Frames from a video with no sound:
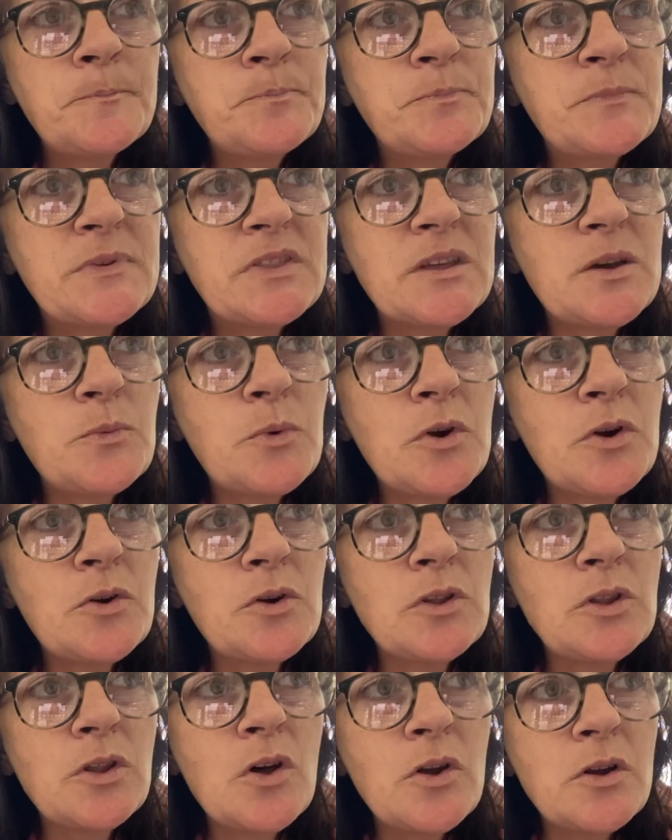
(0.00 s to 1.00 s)
But there were
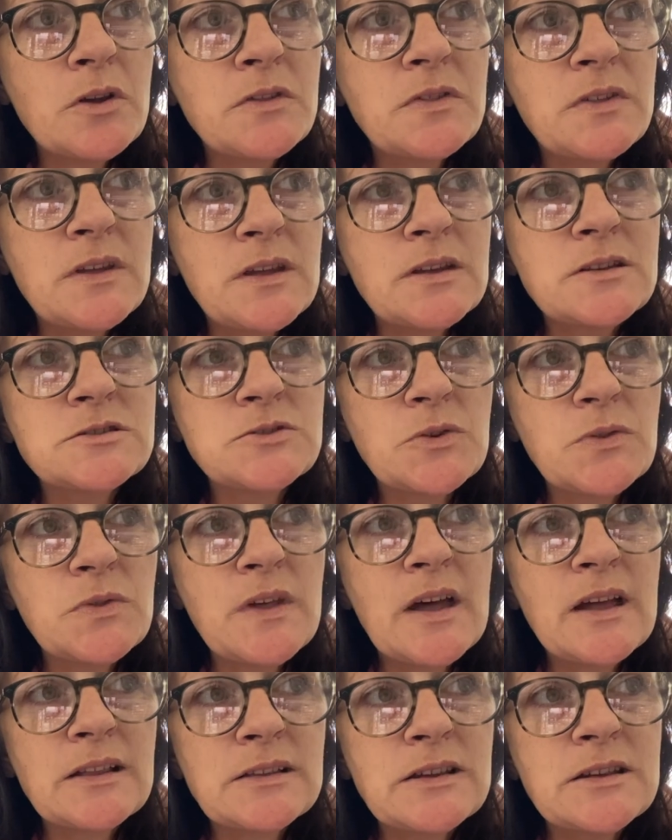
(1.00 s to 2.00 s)
a lot of things on
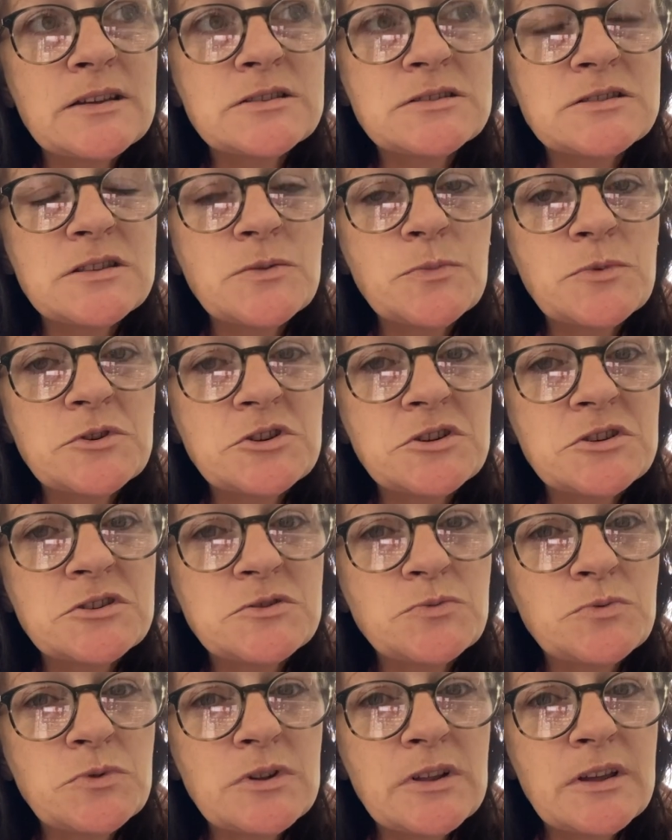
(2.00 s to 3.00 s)
that list that were
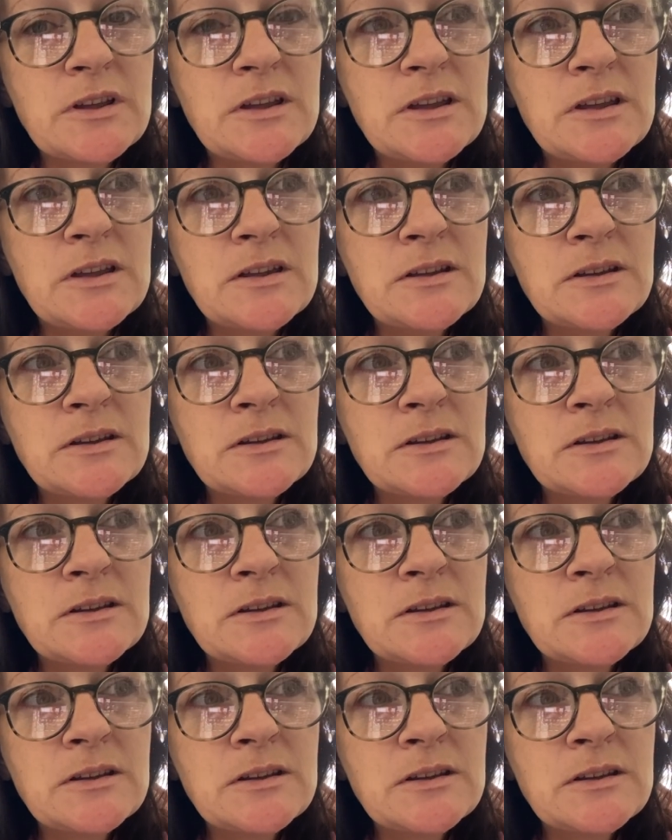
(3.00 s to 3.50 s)
just really